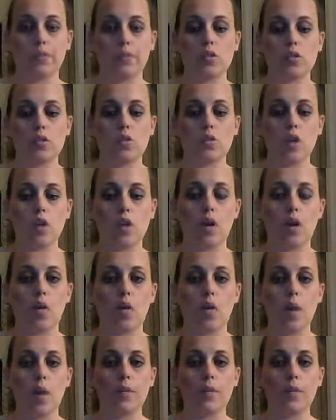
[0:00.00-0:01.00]
So
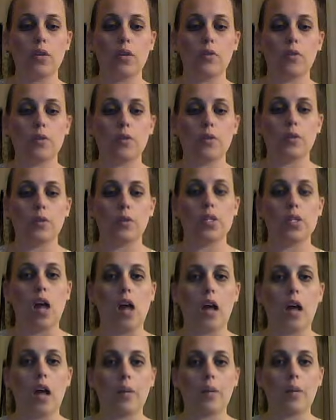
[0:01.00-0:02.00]
I'm going to go through and
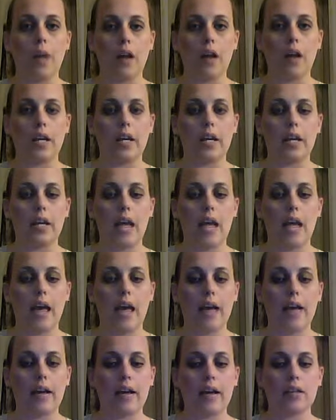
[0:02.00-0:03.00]
talk about it
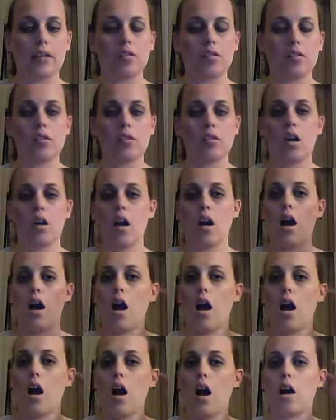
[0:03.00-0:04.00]
and
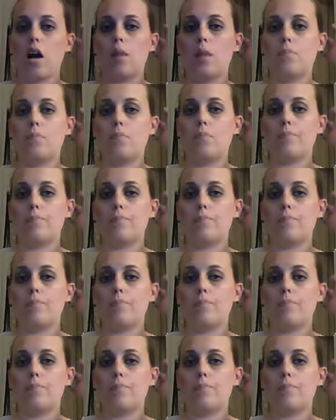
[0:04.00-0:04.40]
um,